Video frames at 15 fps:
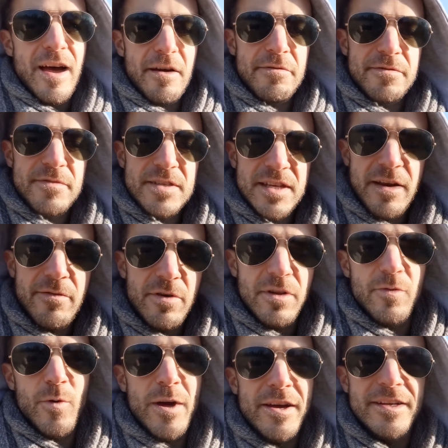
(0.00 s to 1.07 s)
I have several
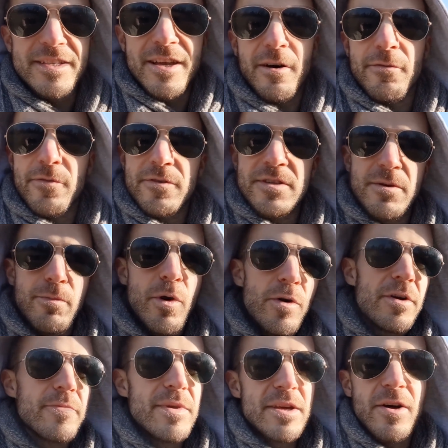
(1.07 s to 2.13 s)
ways of
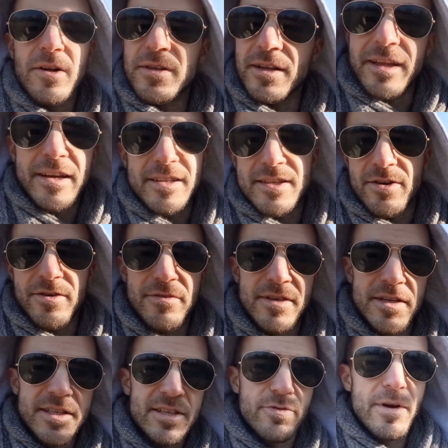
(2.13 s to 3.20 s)
supporting me. All the links are in the
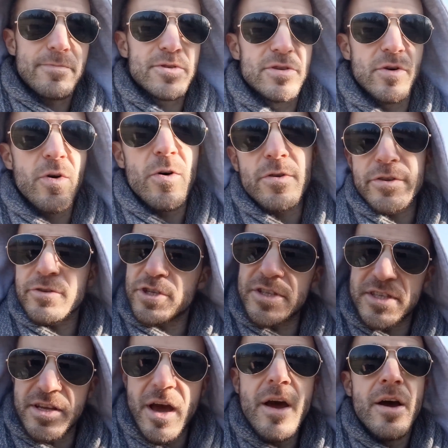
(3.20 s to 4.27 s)
description, or you
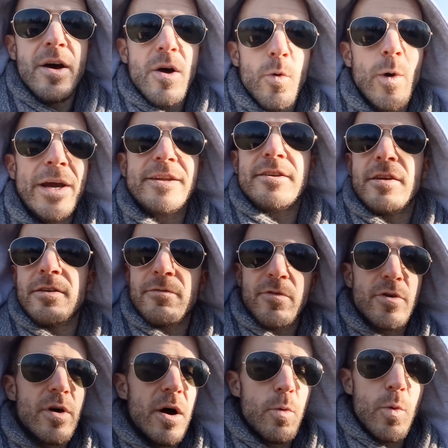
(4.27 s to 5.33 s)
just wait for a